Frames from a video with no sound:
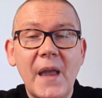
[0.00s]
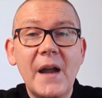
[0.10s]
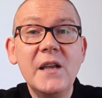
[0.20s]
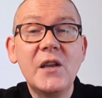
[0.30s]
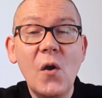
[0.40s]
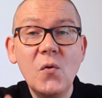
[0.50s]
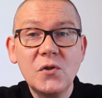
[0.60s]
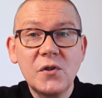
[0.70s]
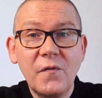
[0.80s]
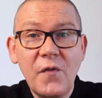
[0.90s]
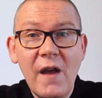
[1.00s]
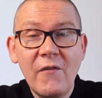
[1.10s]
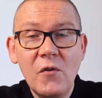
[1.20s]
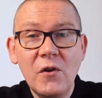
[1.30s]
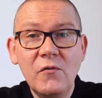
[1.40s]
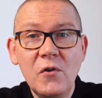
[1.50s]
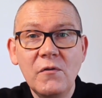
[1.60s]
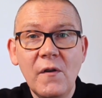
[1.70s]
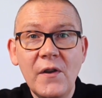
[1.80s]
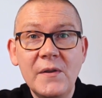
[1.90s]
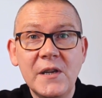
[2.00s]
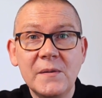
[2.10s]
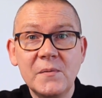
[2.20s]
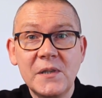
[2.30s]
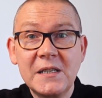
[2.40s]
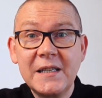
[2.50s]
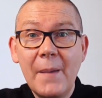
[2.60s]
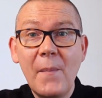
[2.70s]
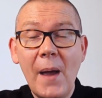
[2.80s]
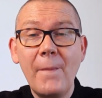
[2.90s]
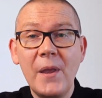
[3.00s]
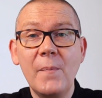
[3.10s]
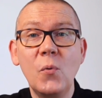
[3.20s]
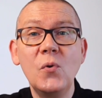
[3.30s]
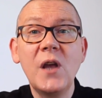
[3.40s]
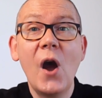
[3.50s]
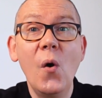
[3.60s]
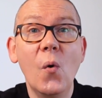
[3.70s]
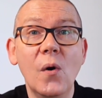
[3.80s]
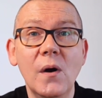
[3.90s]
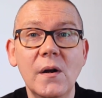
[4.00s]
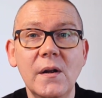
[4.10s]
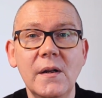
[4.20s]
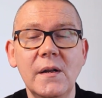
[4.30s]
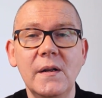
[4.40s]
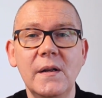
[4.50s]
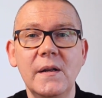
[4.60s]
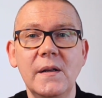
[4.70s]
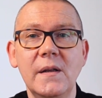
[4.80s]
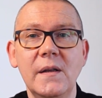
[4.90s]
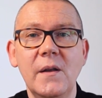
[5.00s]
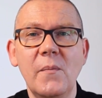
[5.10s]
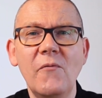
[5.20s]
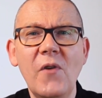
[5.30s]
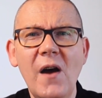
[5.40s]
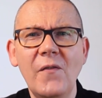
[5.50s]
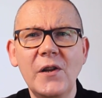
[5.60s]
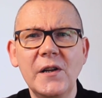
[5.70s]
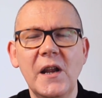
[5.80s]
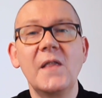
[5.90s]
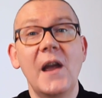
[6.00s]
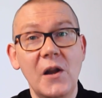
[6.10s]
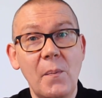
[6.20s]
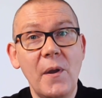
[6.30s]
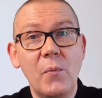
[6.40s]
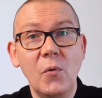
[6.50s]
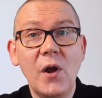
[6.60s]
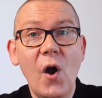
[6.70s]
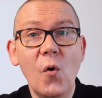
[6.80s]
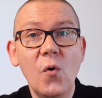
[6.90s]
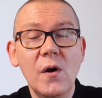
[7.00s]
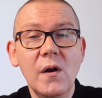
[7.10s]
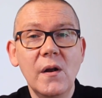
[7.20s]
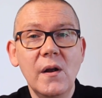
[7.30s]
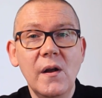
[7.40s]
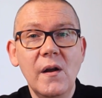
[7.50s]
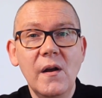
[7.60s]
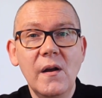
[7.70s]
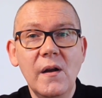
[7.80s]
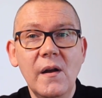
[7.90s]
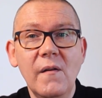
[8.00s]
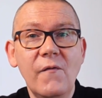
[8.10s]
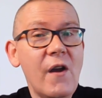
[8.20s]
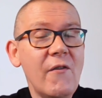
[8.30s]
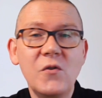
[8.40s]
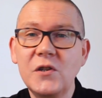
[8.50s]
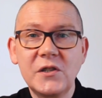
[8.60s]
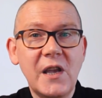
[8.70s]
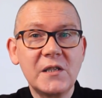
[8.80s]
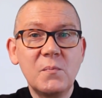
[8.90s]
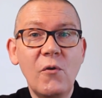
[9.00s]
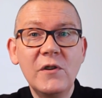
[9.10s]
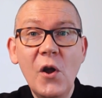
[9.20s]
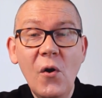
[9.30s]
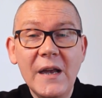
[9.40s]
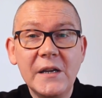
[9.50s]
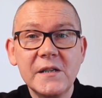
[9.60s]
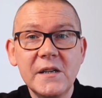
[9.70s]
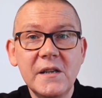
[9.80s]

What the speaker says: And he goes to Pharaoh, the ruler of Egypt, and says, let my people go. But rather than let the people go, Pharaoh just gets more annoyed.